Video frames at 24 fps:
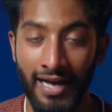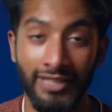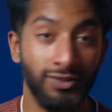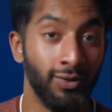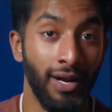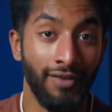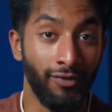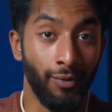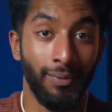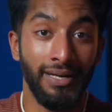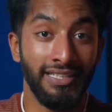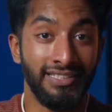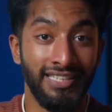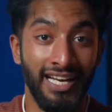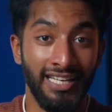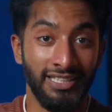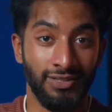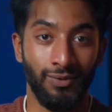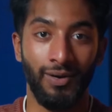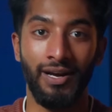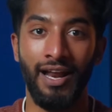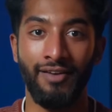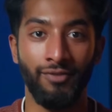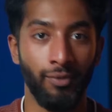That's what everybody
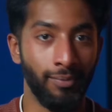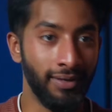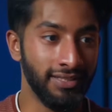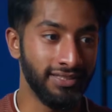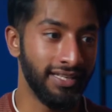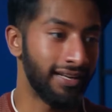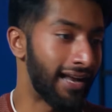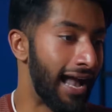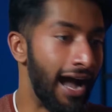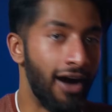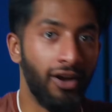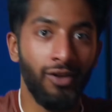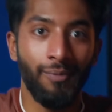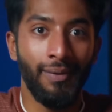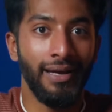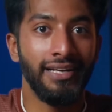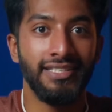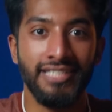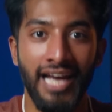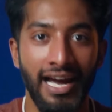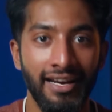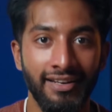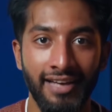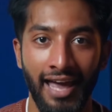says, right? Everybody's like, how to make
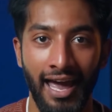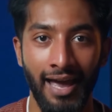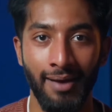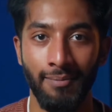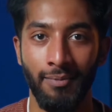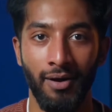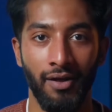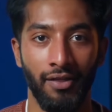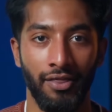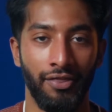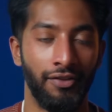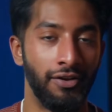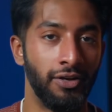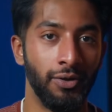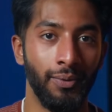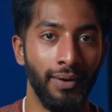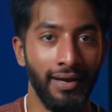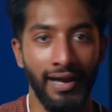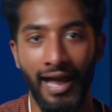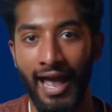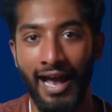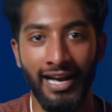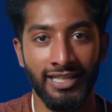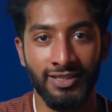10K a month to
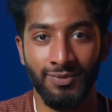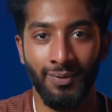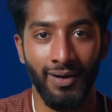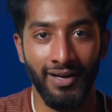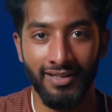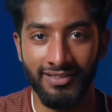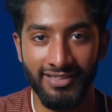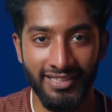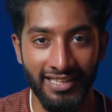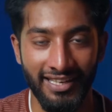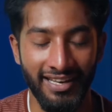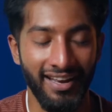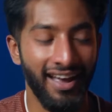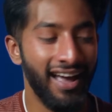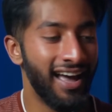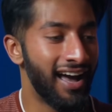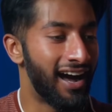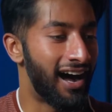doing X, Y, and Z.